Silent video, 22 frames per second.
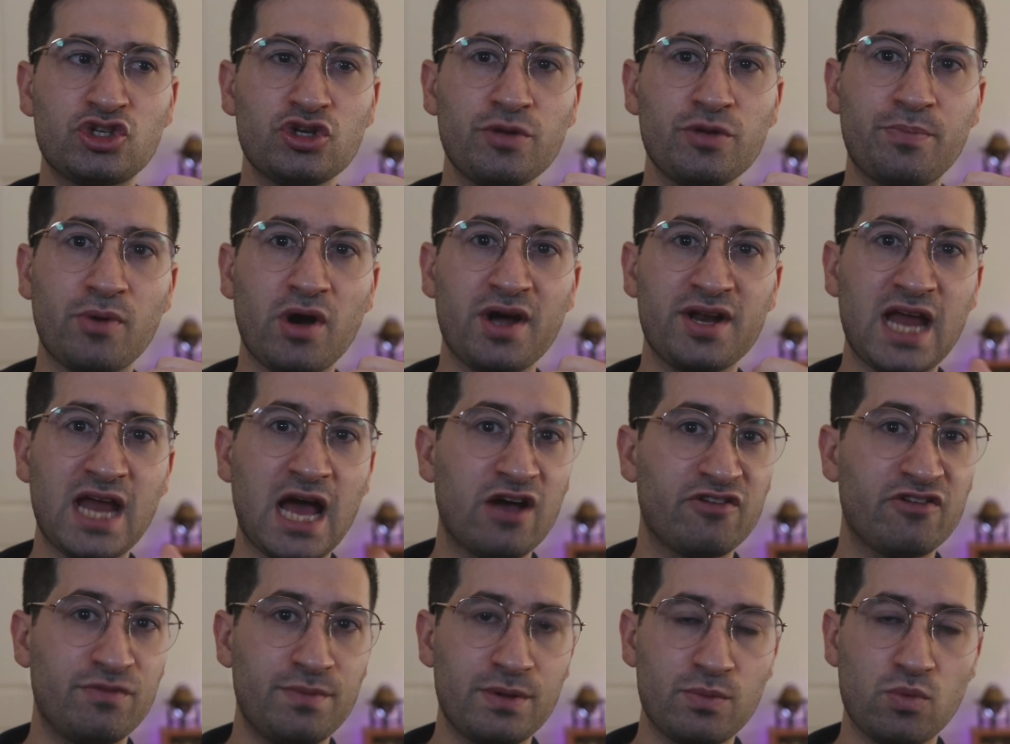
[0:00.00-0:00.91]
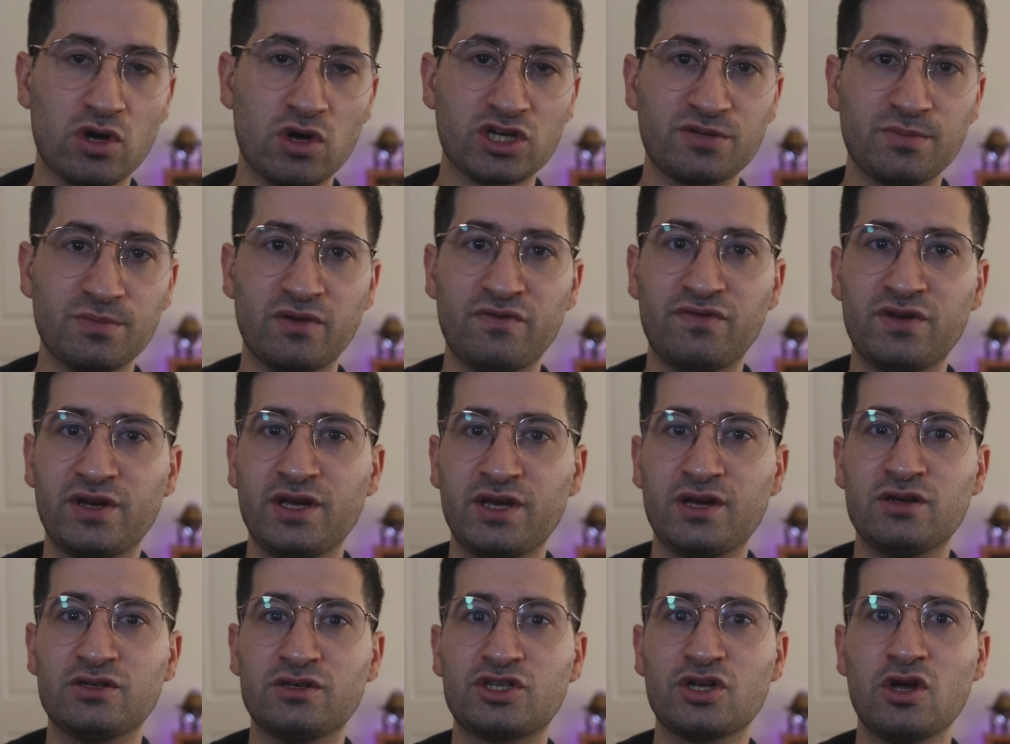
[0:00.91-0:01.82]
should by now, if you've been watching my
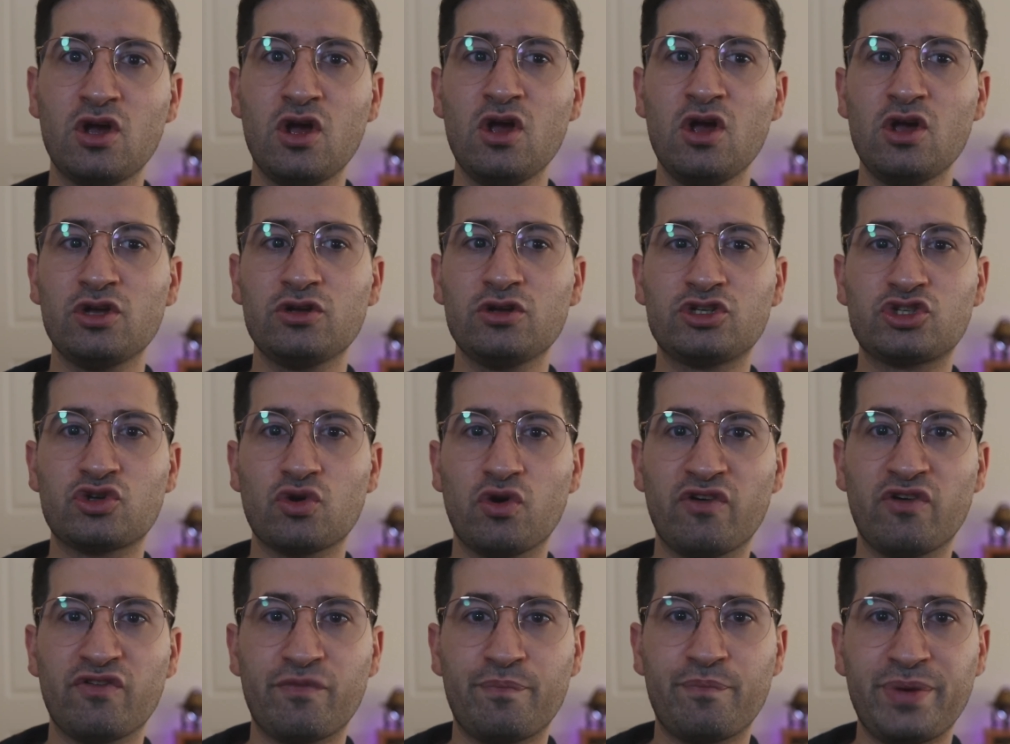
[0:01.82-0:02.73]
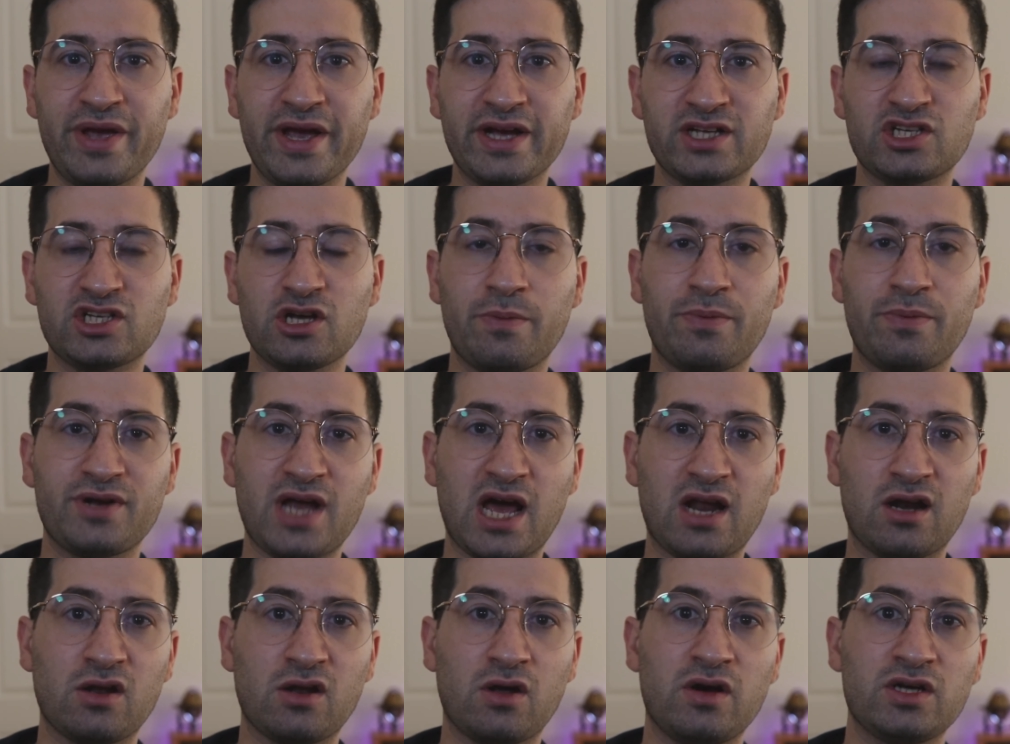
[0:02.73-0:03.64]
videos, you sort of picked up and
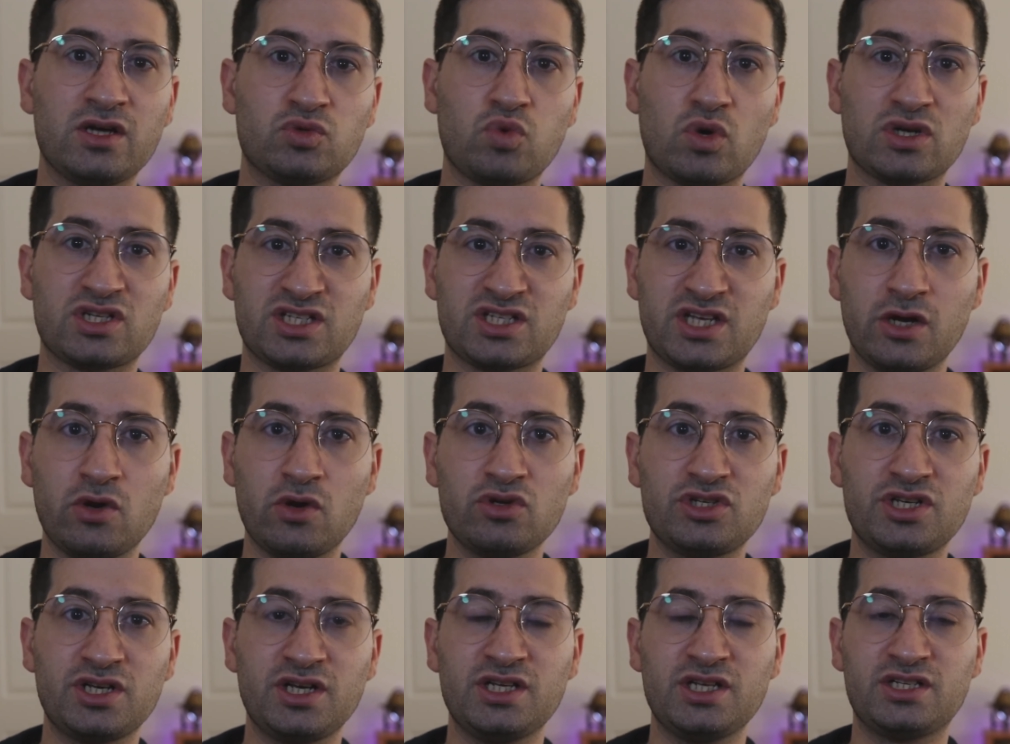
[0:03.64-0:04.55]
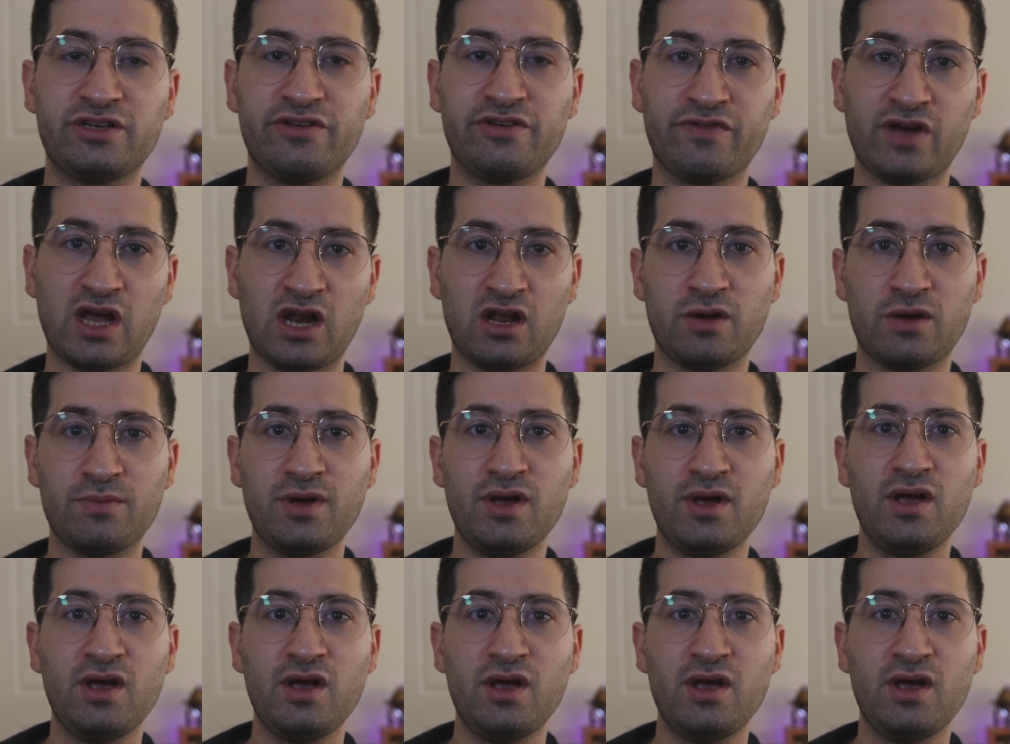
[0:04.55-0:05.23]
analysed what skills you need to develop.